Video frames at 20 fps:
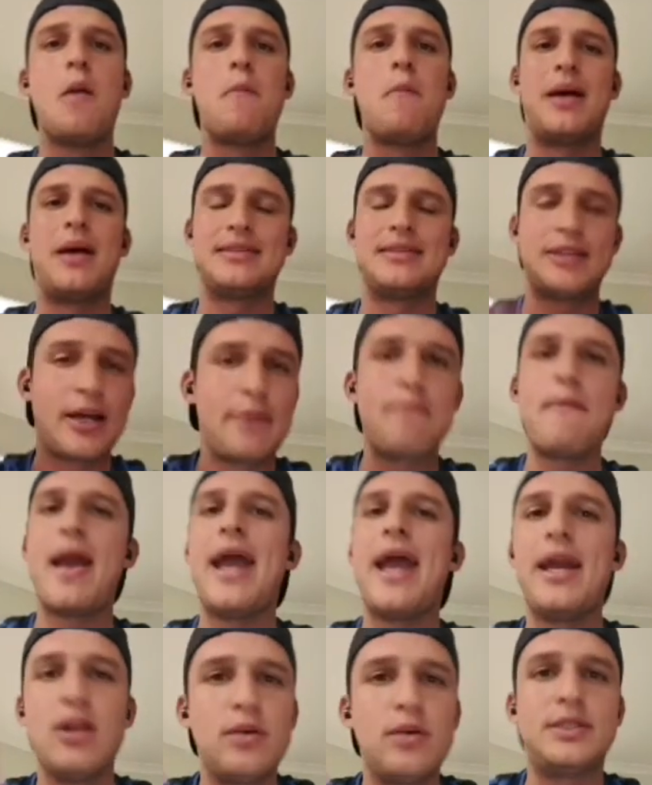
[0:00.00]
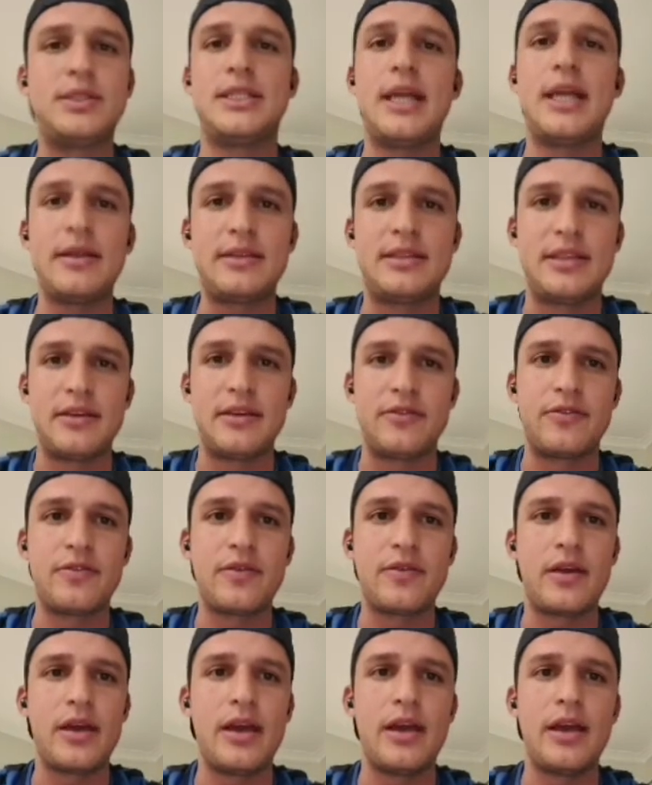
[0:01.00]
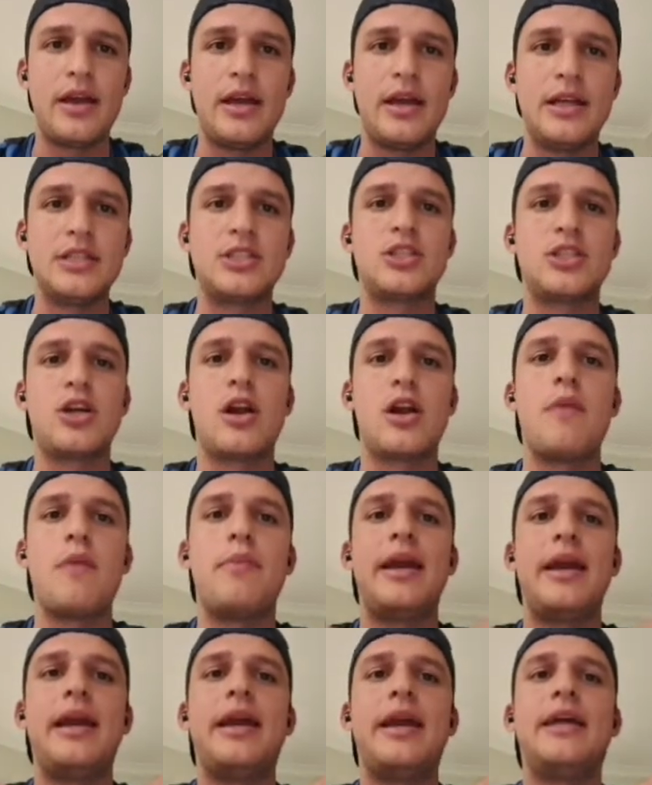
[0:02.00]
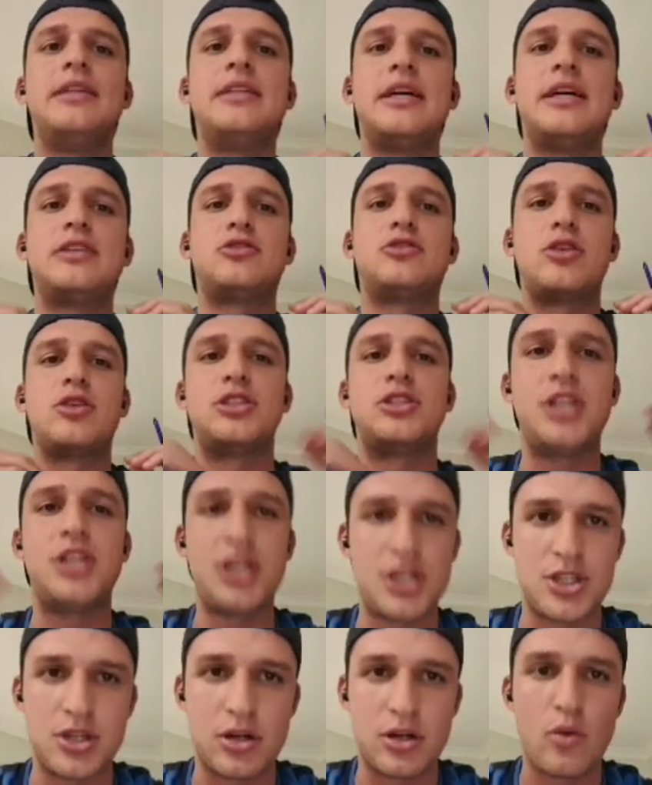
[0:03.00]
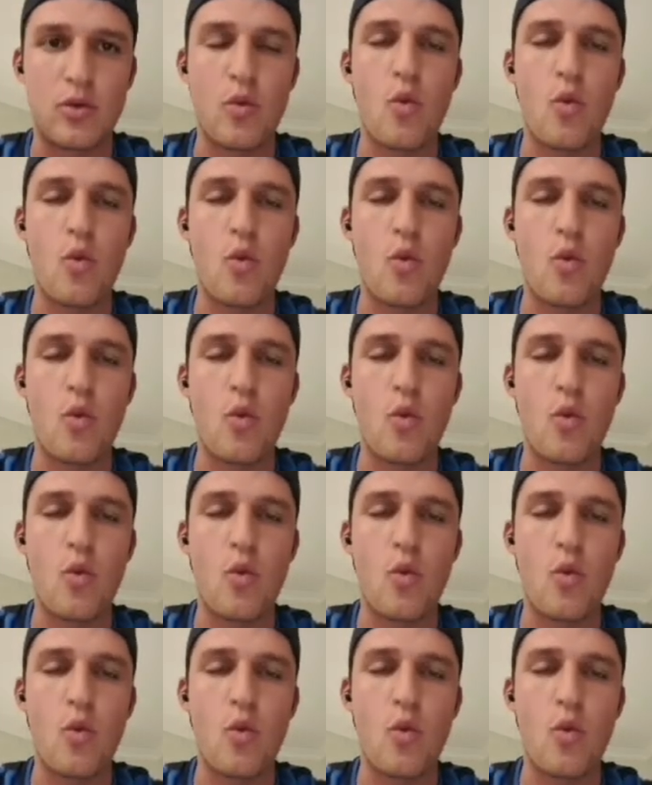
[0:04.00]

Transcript: but the main objective is gonna be in the transition.